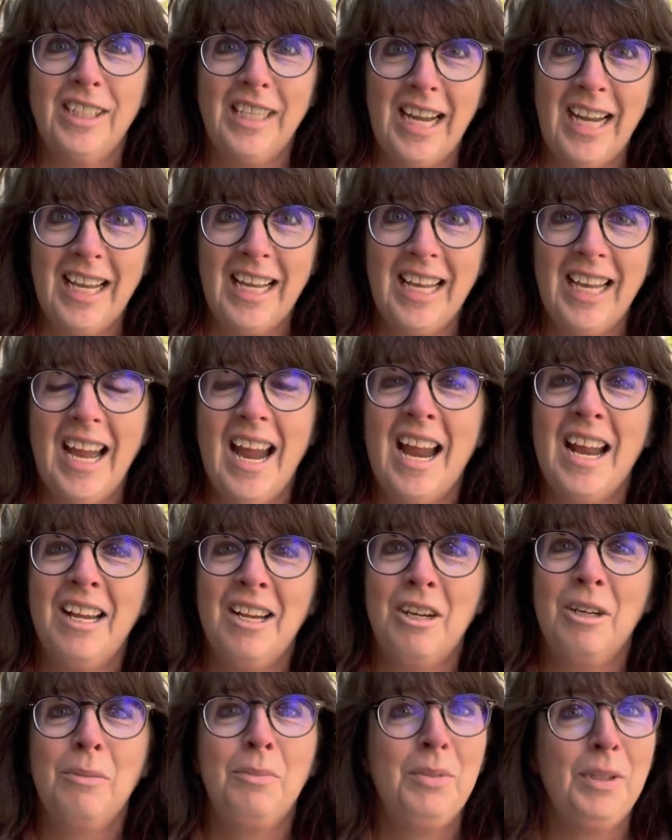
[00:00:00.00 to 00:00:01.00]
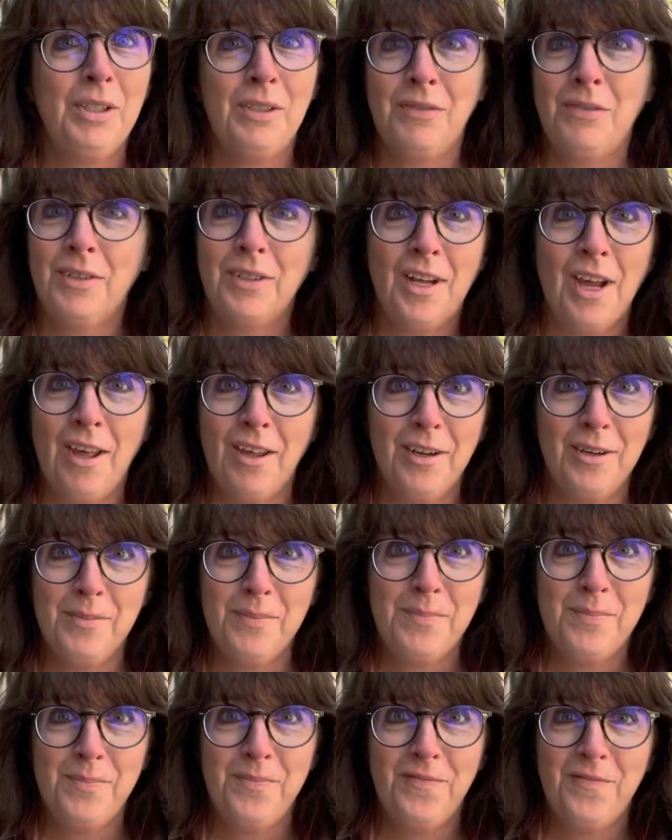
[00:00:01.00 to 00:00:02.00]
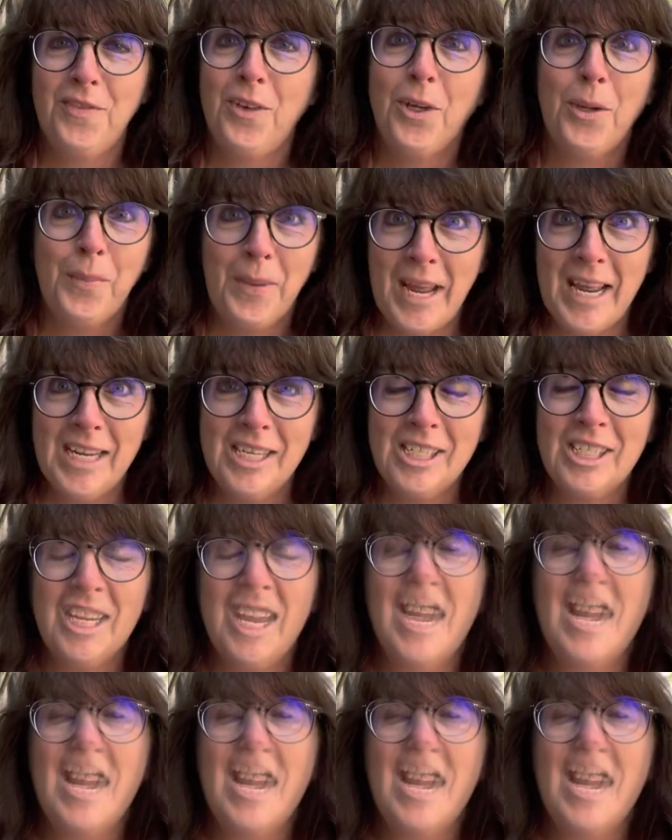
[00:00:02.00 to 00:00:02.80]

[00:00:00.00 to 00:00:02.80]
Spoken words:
lady and her beautiful colorful bench.